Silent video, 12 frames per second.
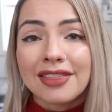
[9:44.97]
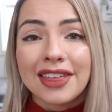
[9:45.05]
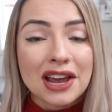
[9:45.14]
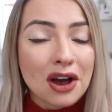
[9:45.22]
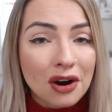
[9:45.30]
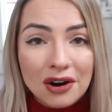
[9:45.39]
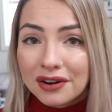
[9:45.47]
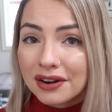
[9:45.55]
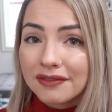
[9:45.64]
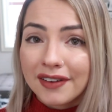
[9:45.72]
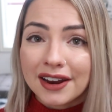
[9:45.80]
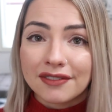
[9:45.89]
they are going
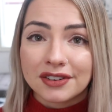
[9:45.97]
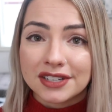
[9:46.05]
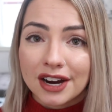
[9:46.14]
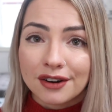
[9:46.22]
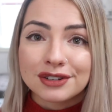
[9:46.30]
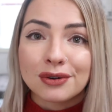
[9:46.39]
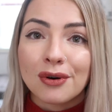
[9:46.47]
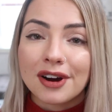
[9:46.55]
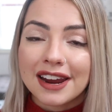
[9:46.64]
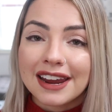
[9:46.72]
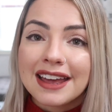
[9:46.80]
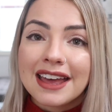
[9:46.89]
to fight for
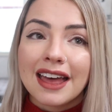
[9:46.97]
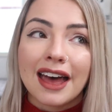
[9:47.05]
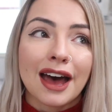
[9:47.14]
territory,